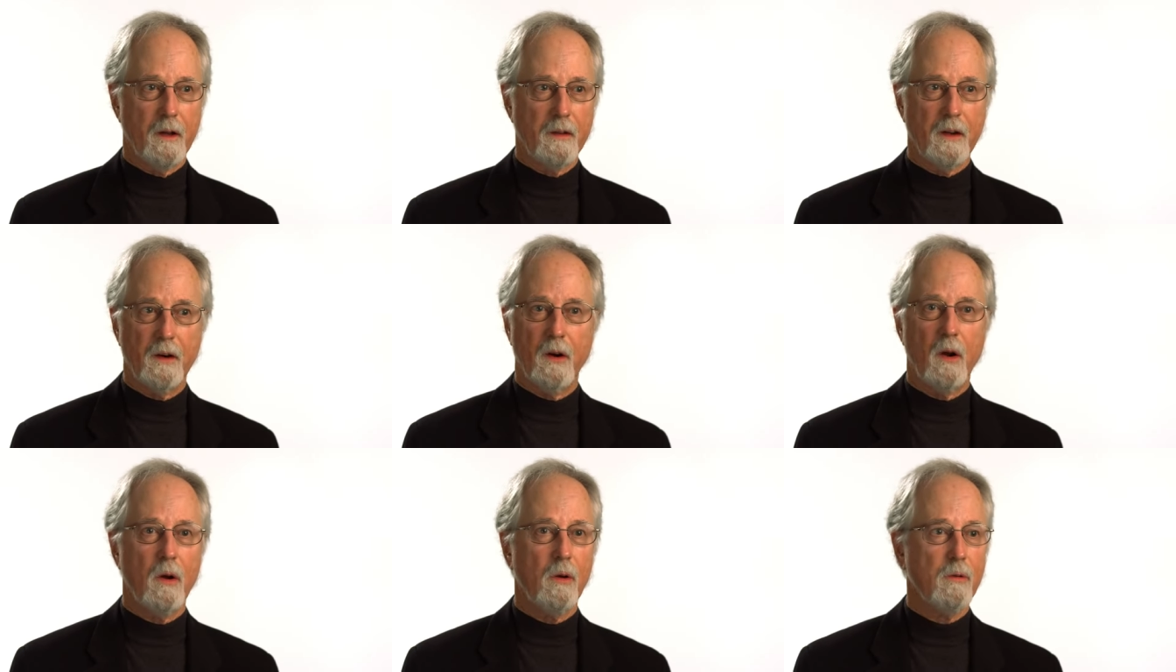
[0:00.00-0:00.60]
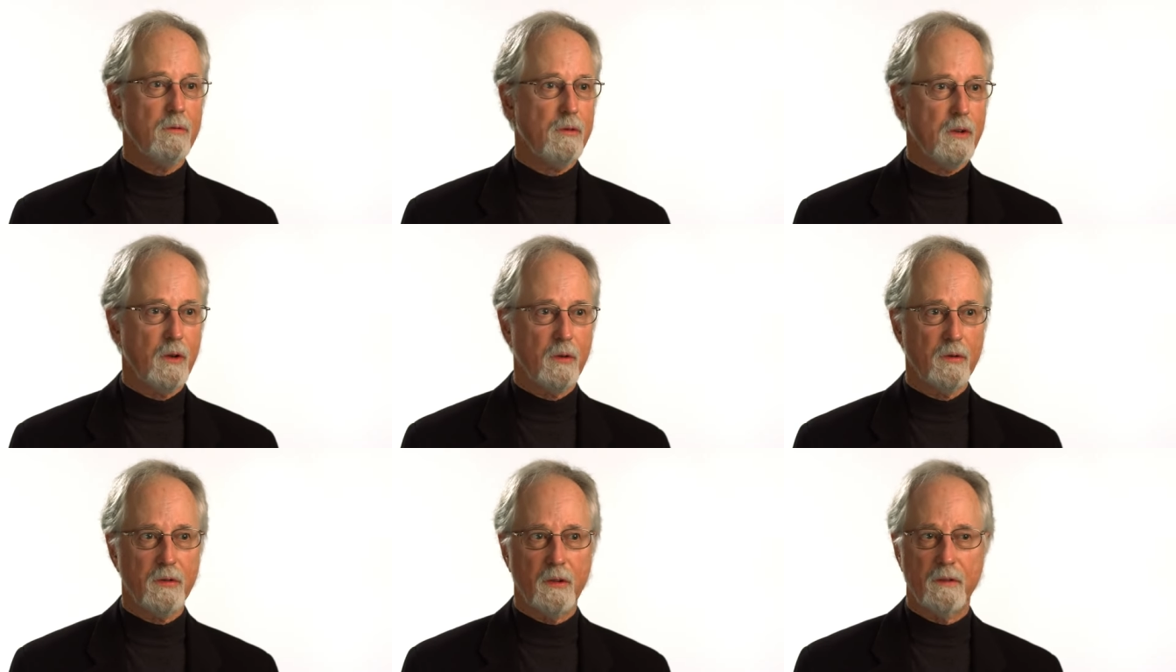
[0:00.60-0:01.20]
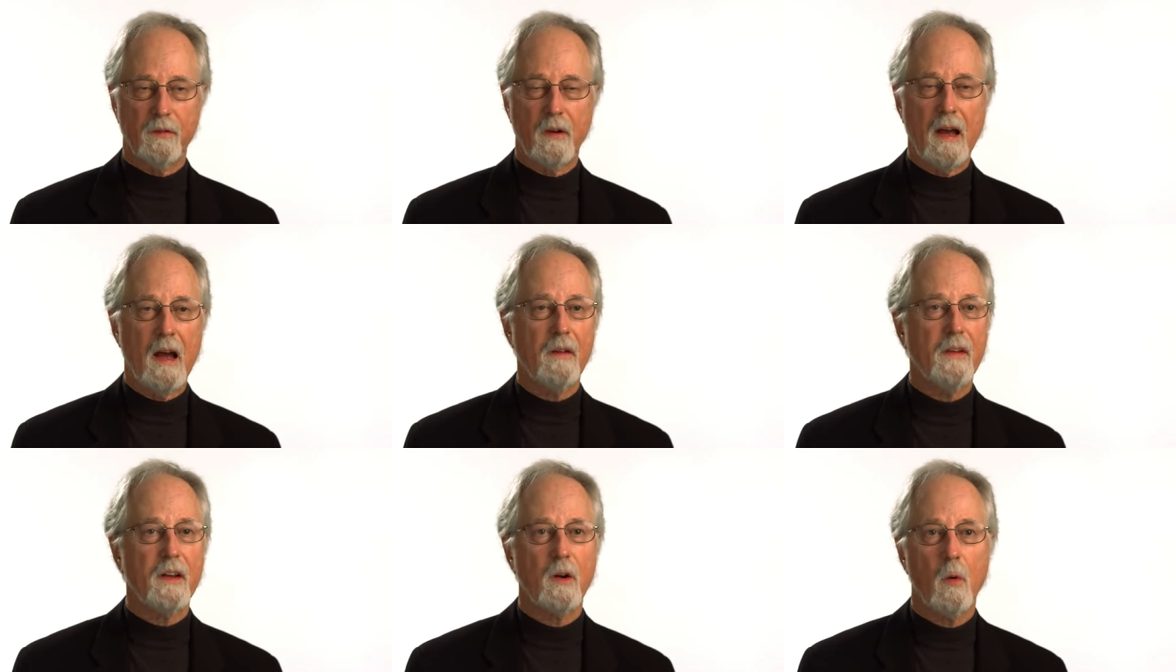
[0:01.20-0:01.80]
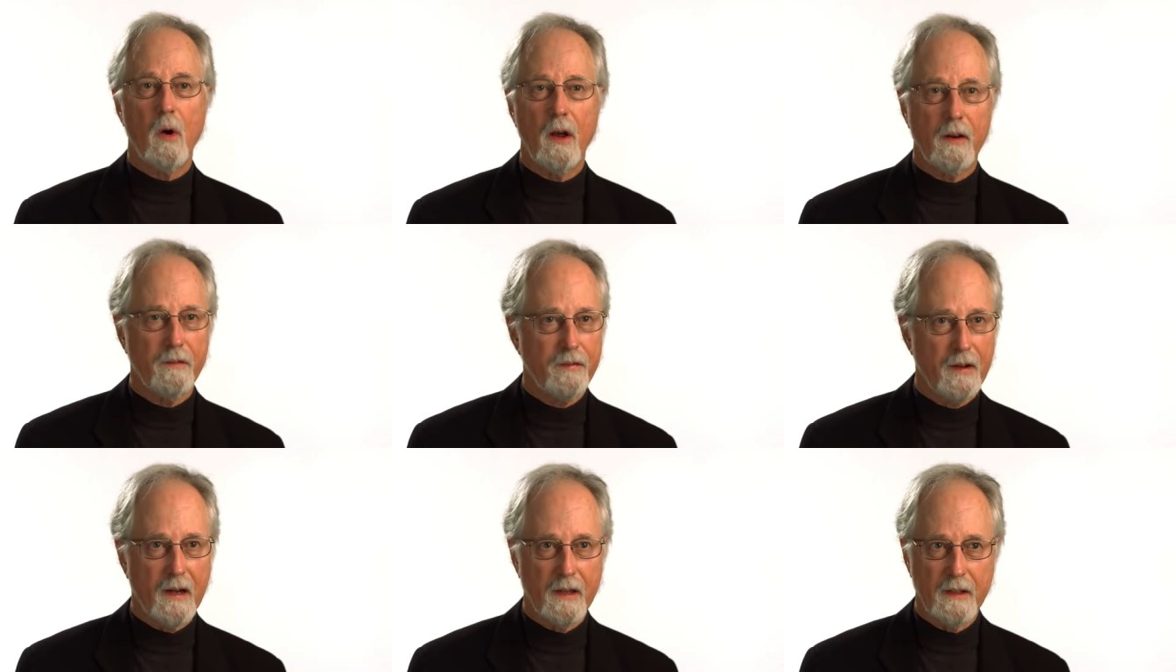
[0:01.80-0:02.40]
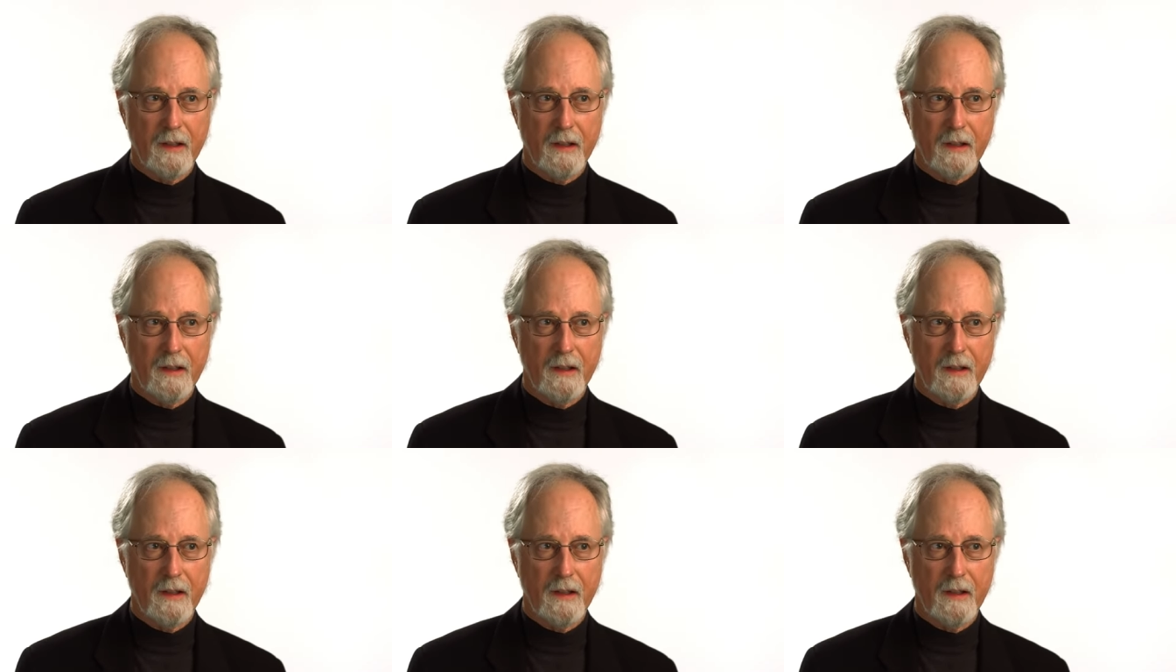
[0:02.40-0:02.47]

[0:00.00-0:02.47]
their own use of how they quantify